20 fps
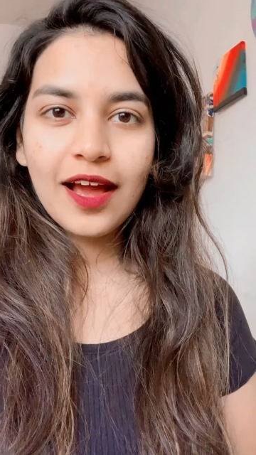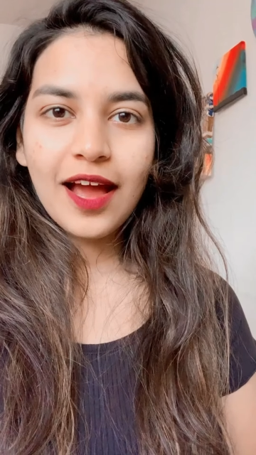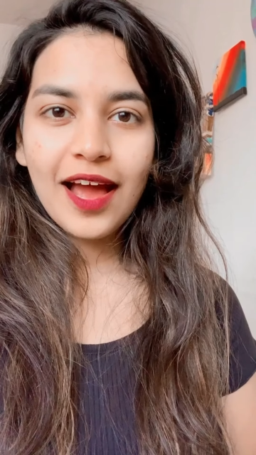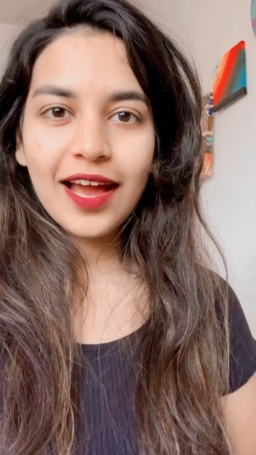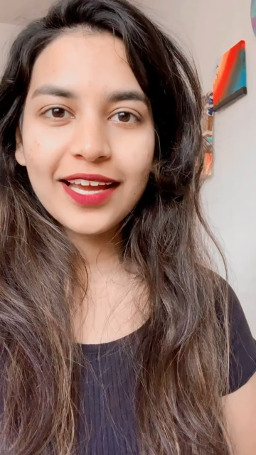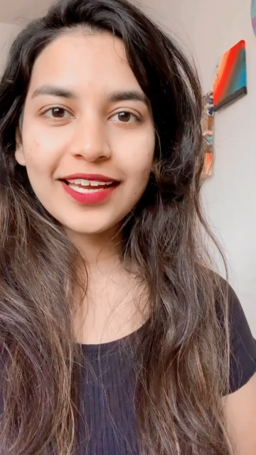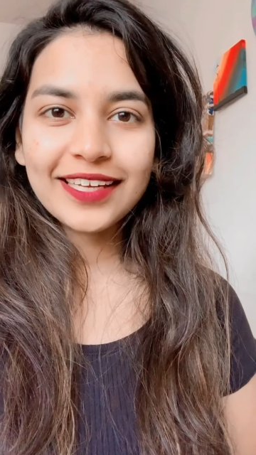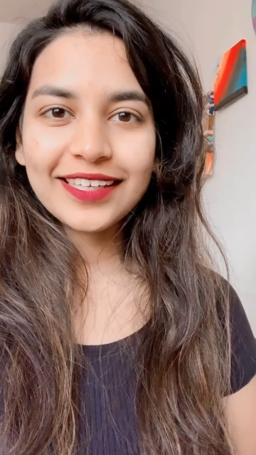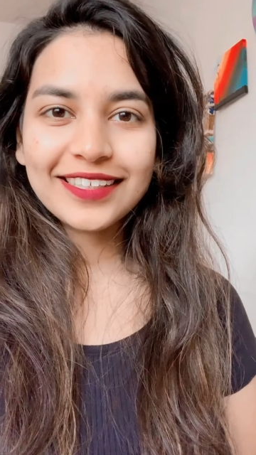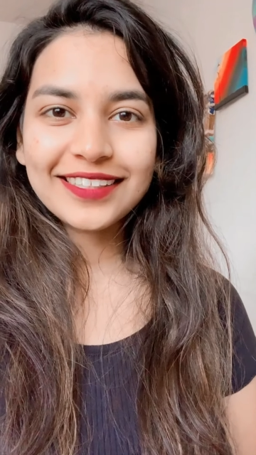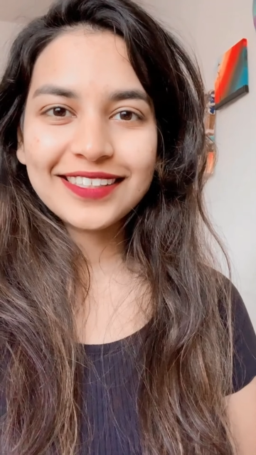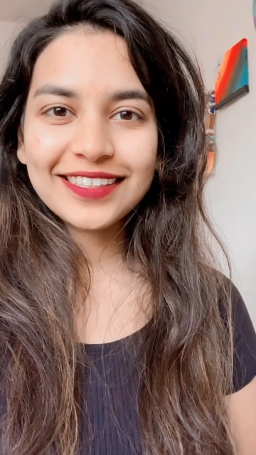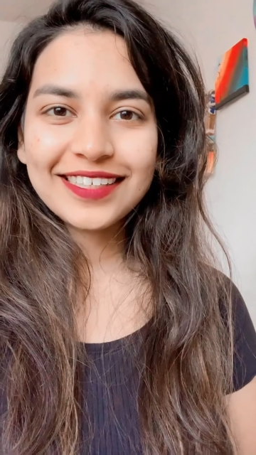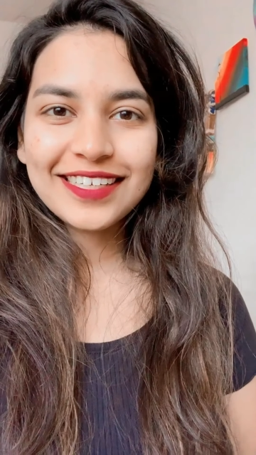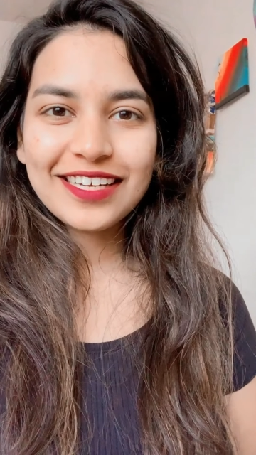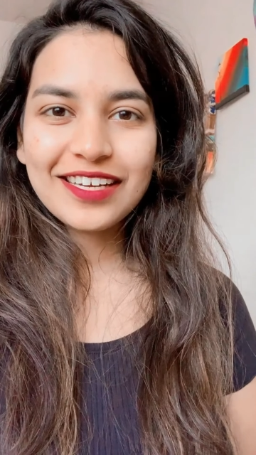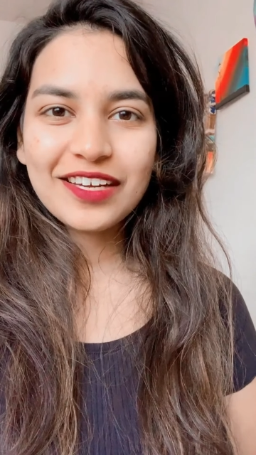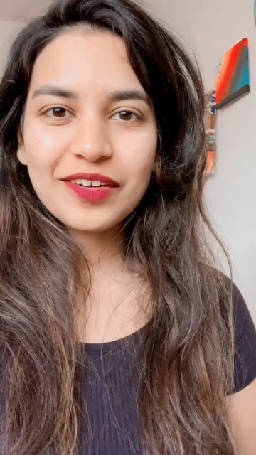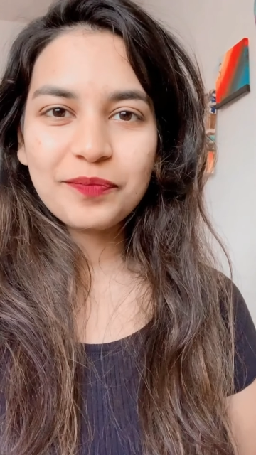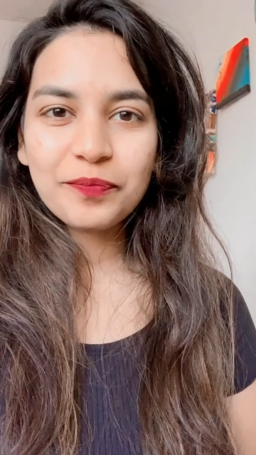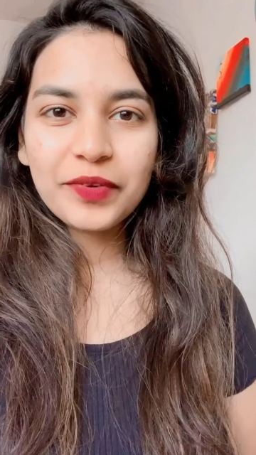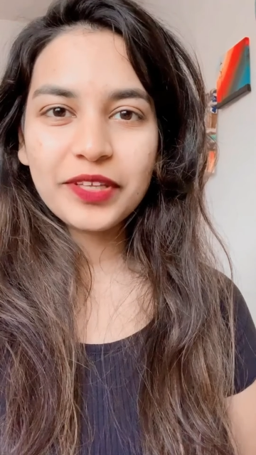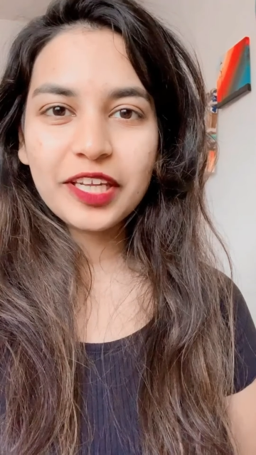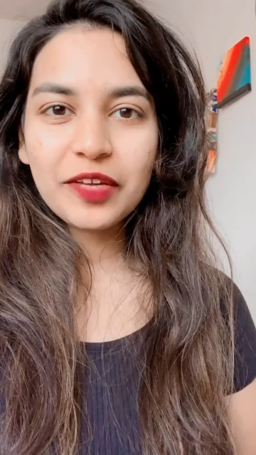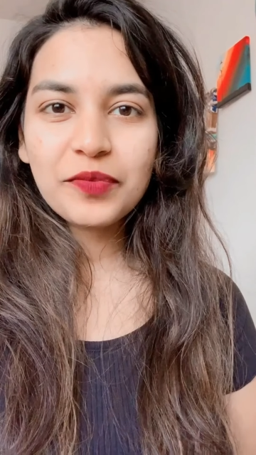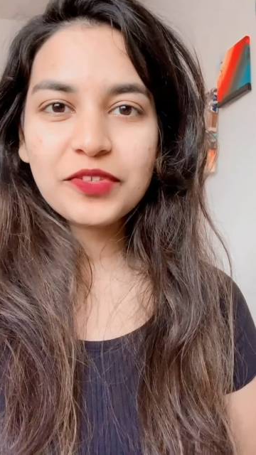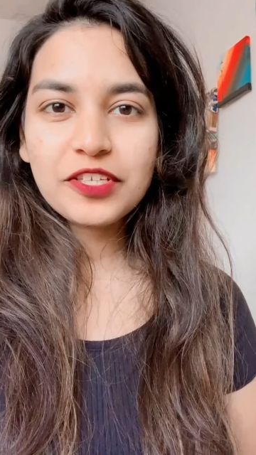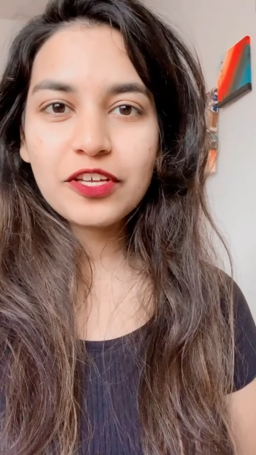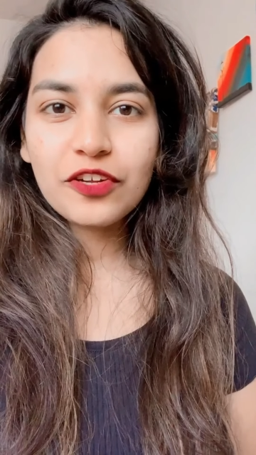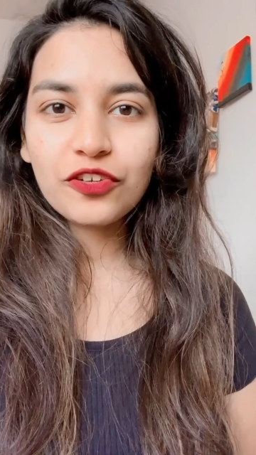Hi, my
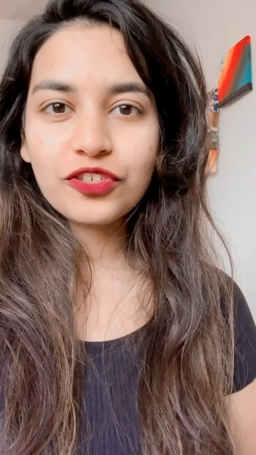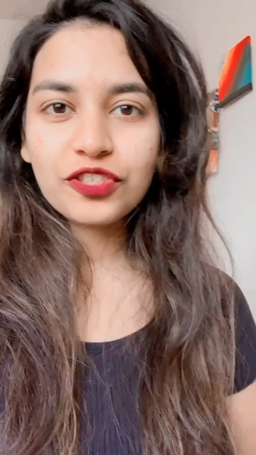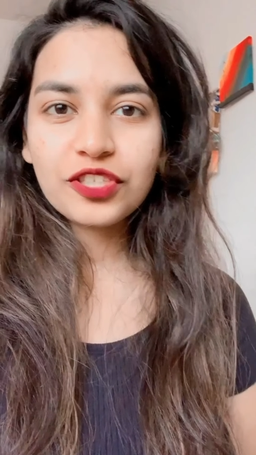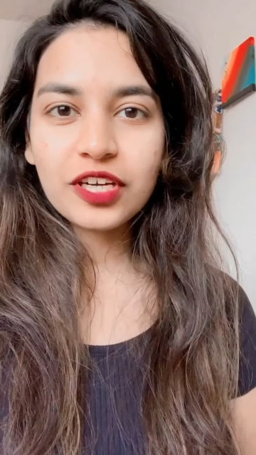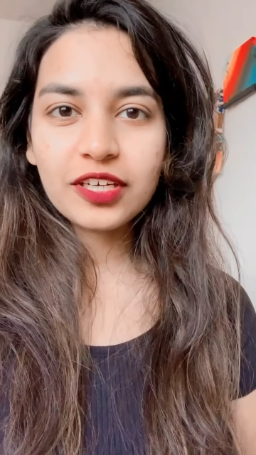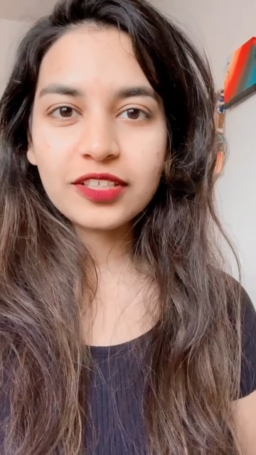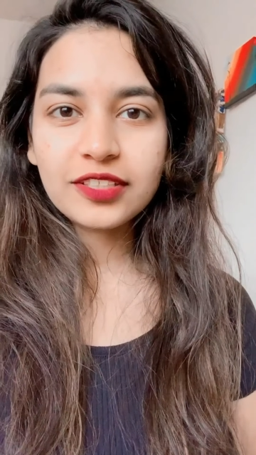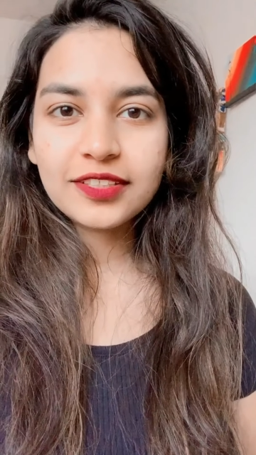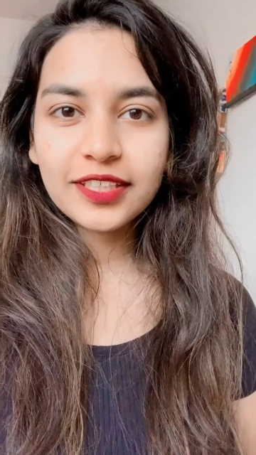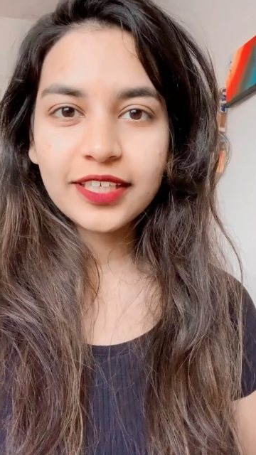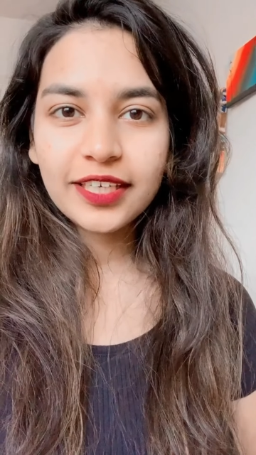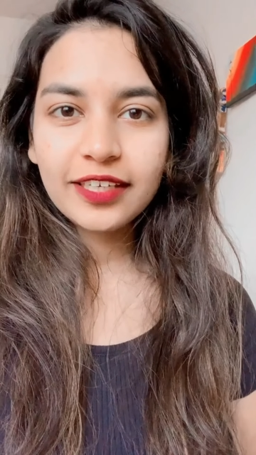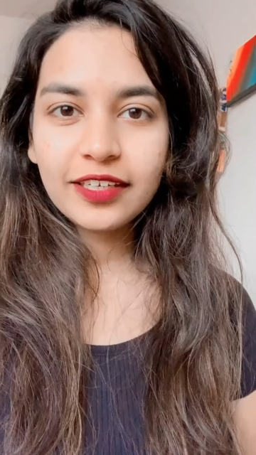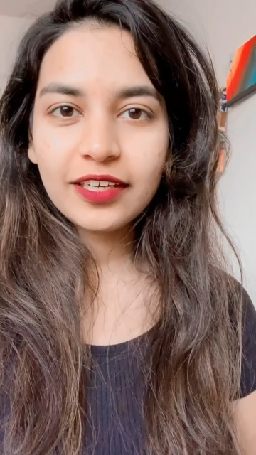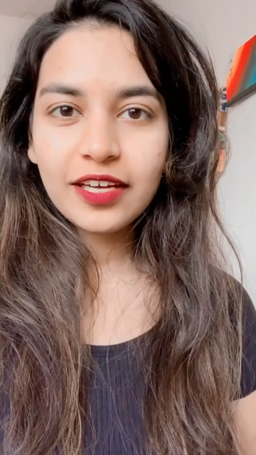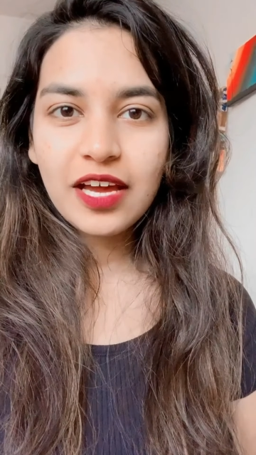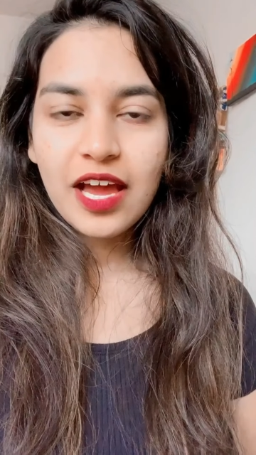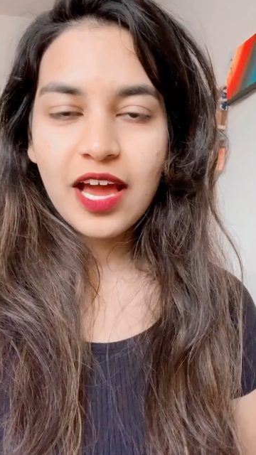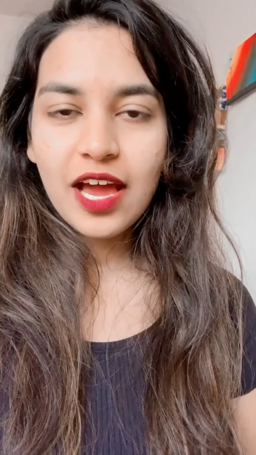name is Anushka Singh